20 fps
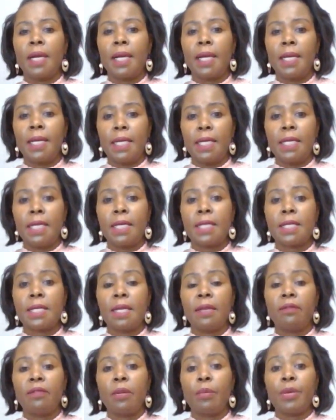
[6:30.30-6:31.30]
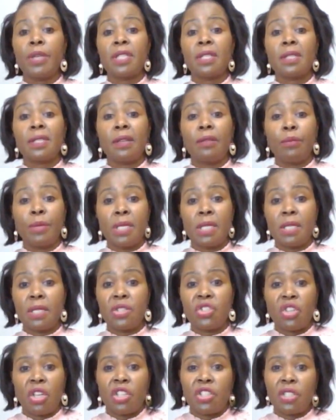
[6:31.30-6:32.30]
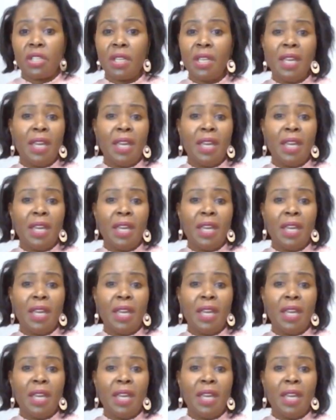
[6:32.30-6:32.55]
clinics if the patients have been discharged.